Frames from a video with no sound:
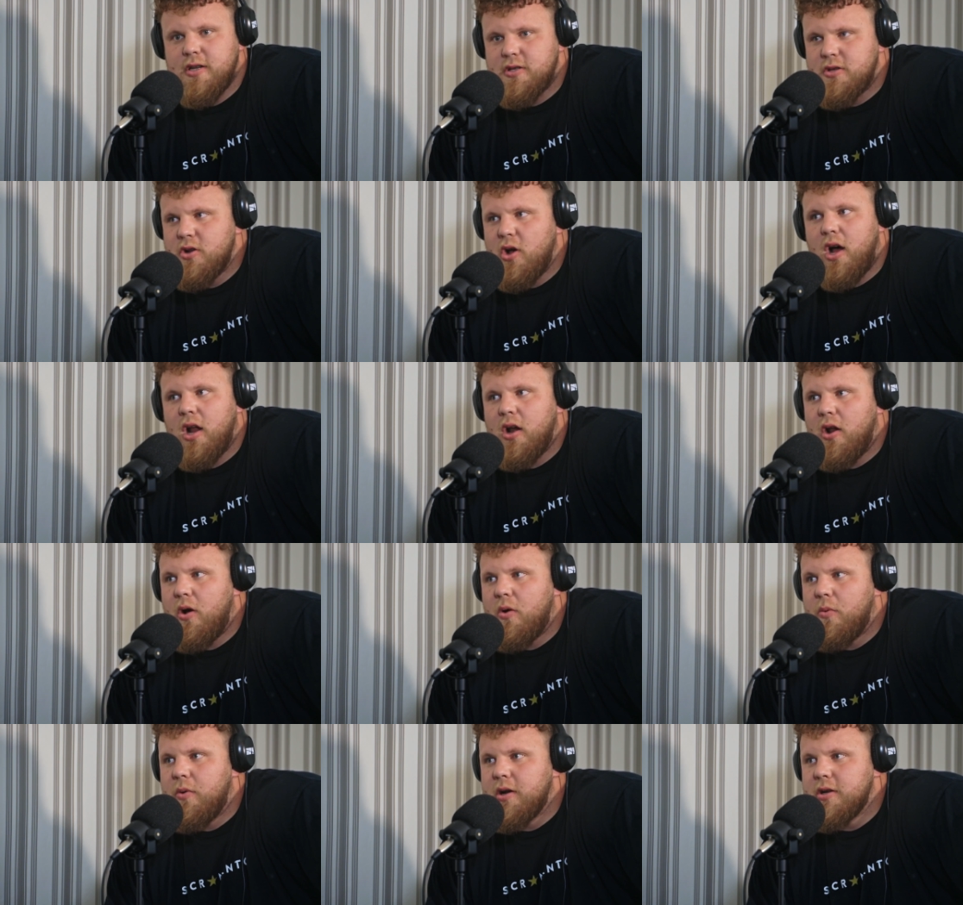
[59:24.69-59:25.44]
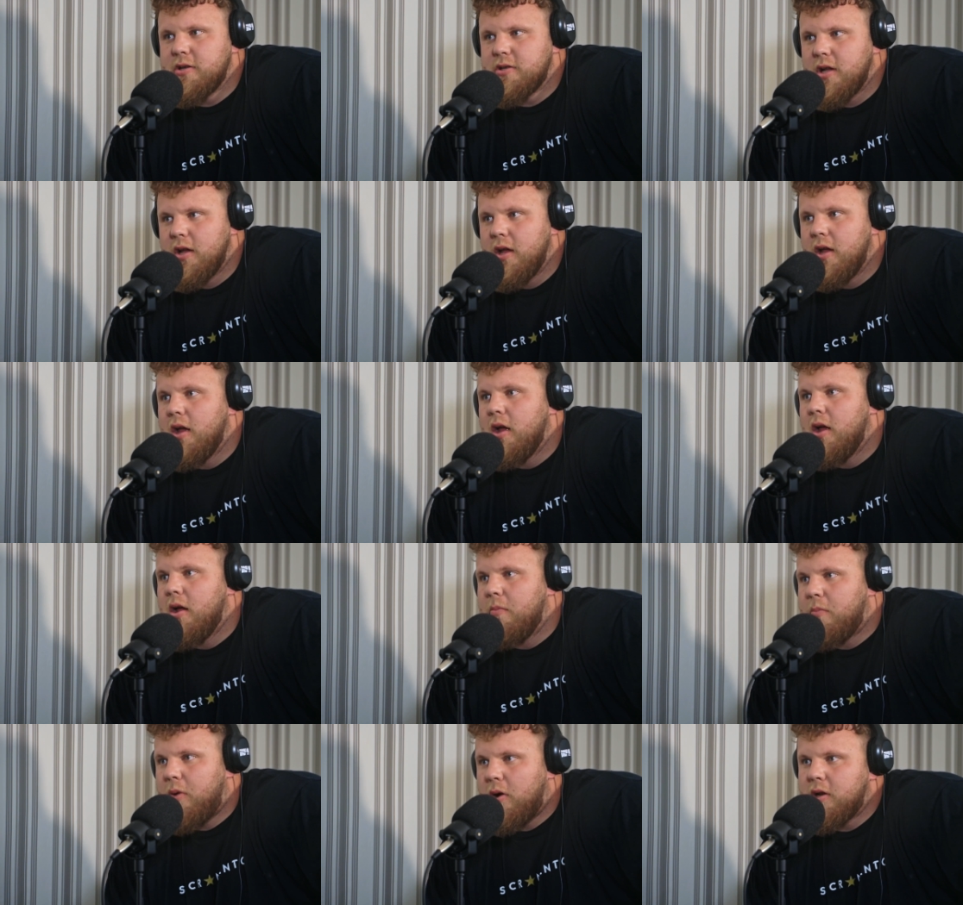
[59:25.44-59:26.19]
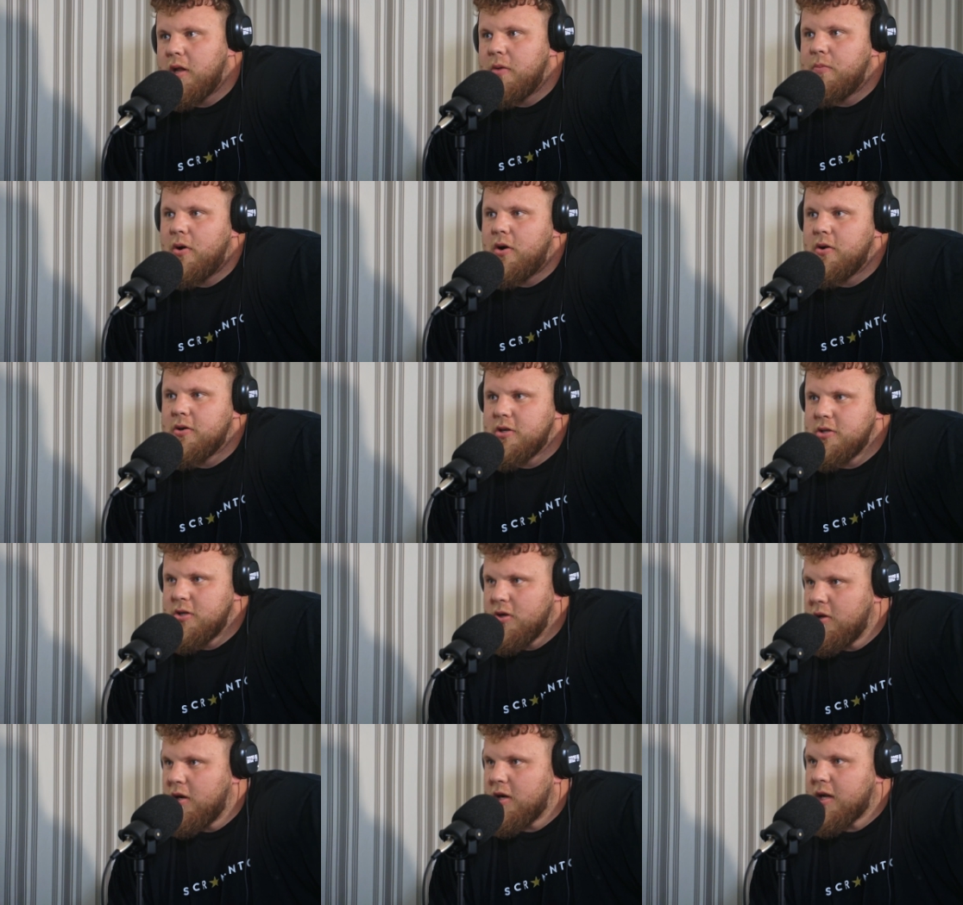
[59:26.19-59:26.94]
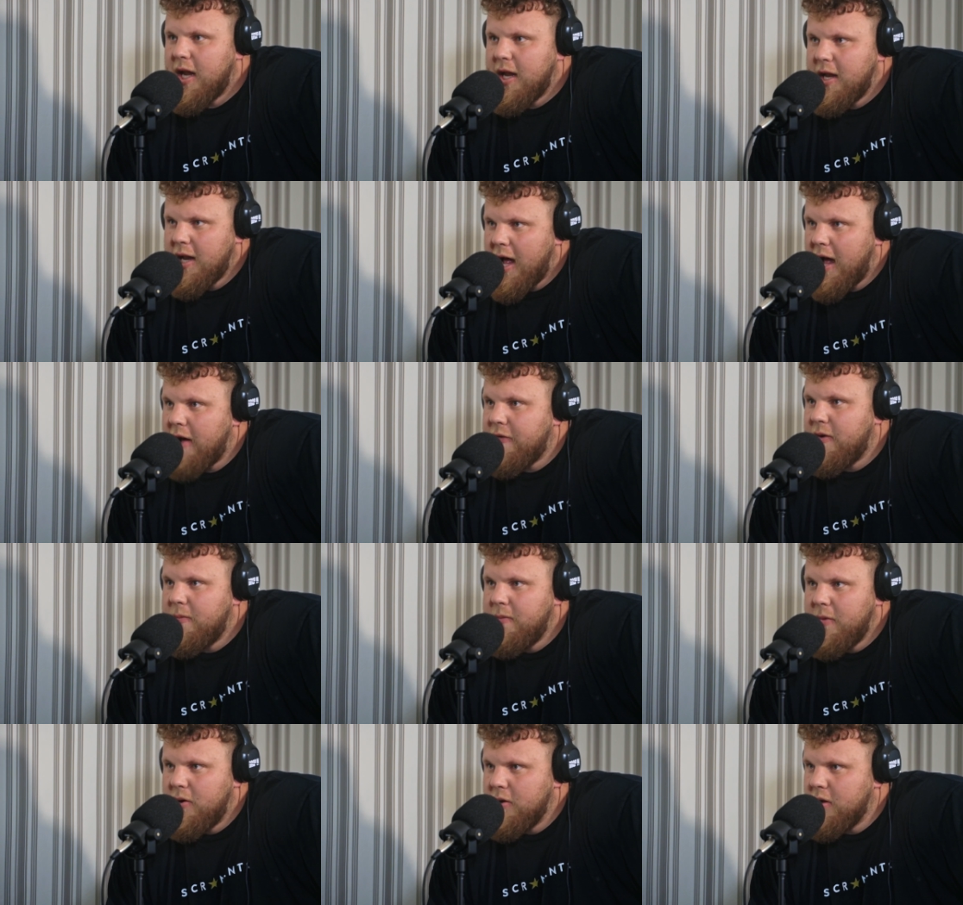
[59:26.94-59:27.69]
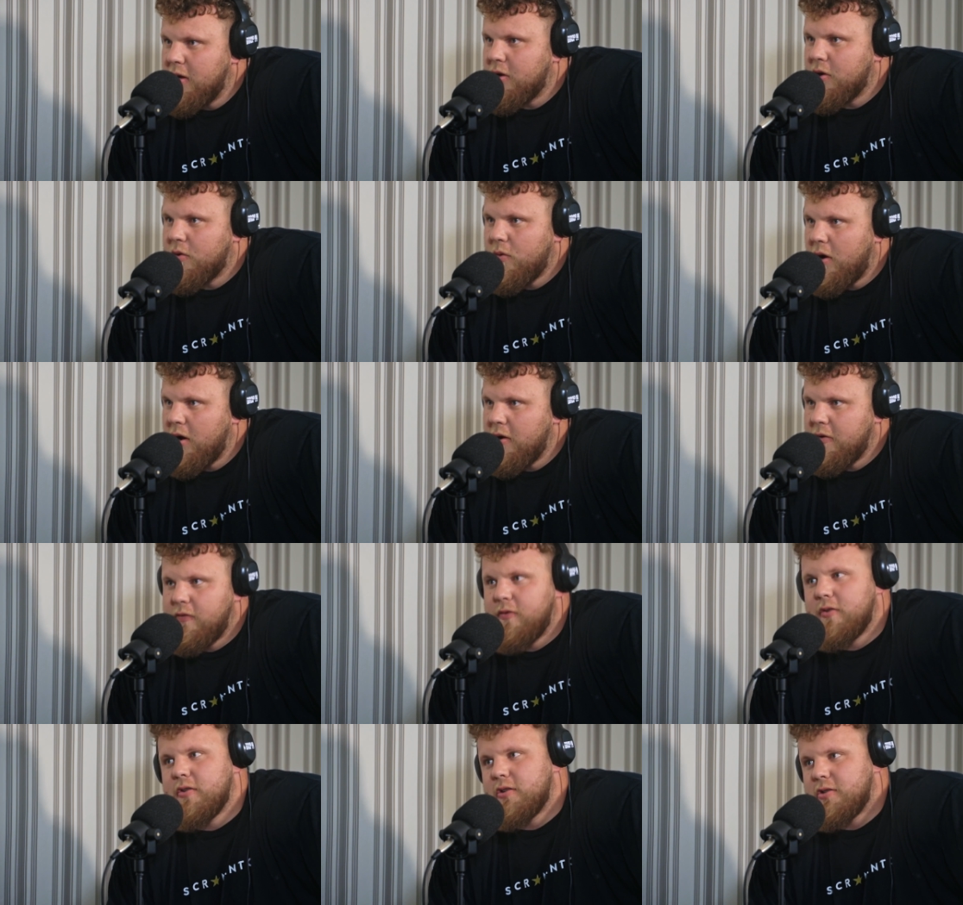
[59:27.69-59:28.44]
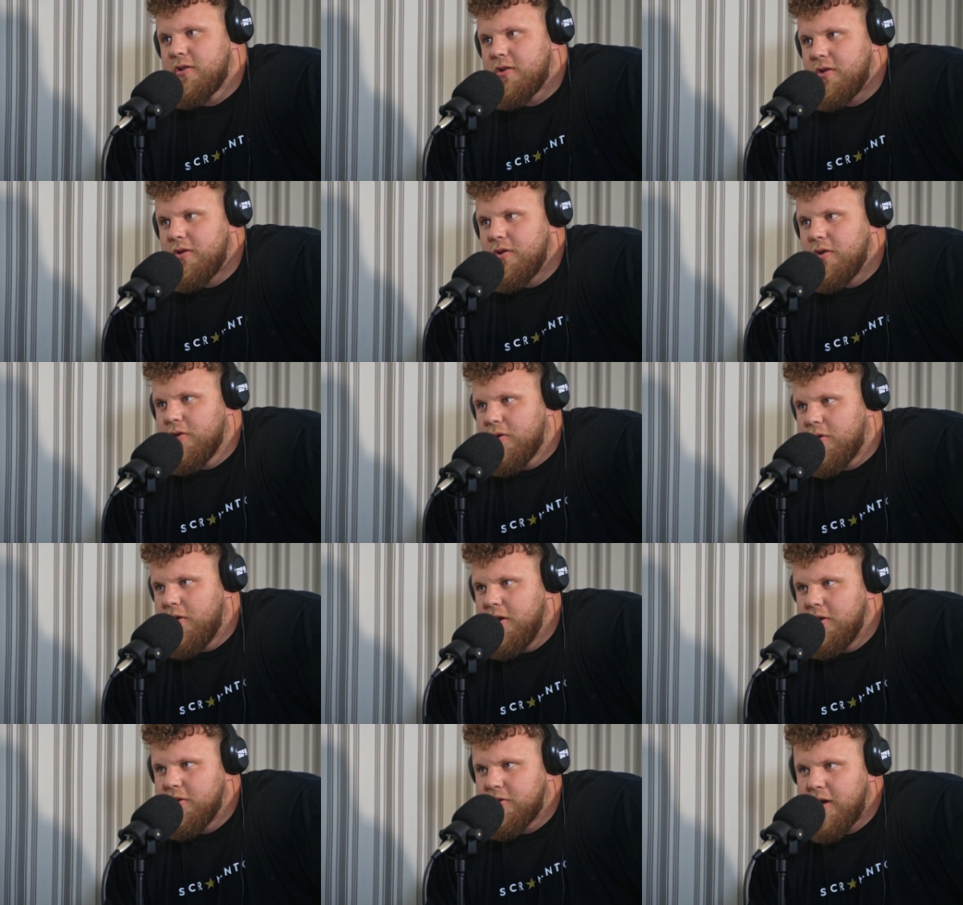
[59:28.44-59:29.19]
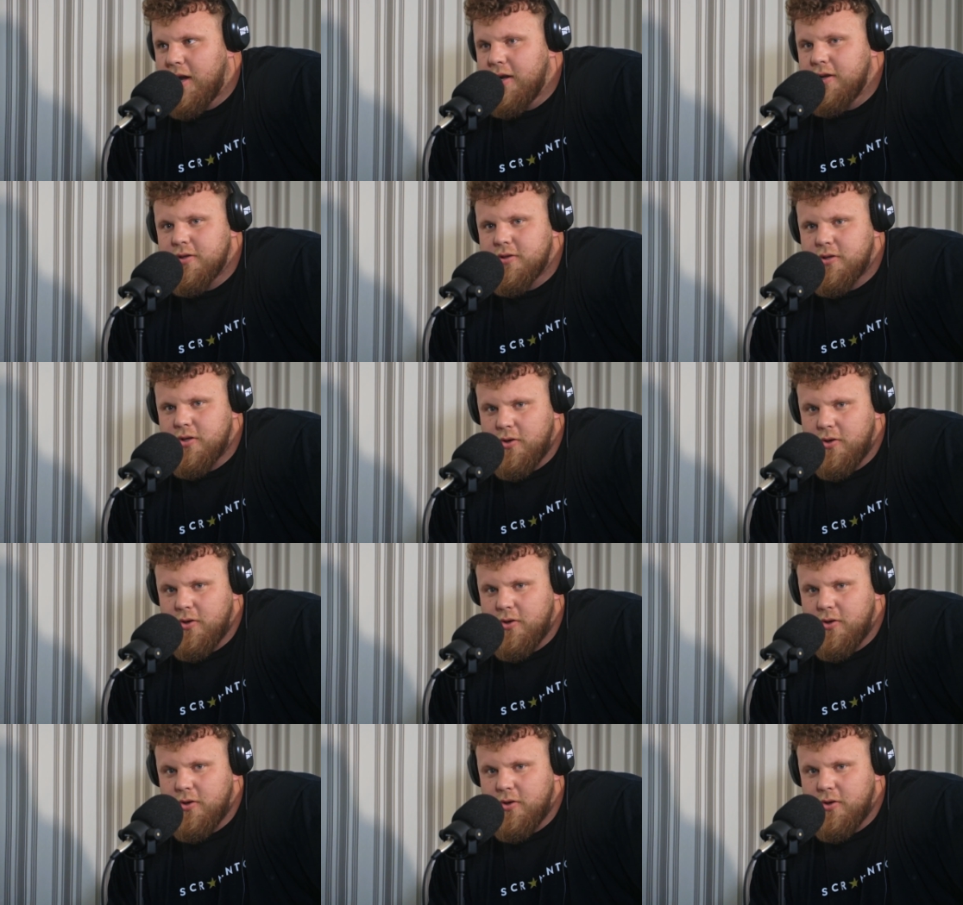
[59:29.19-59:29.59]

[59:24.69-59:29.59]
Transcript: It's not a lot, whereas bodybuilders, you know, they're getting $500,000 going in trunks.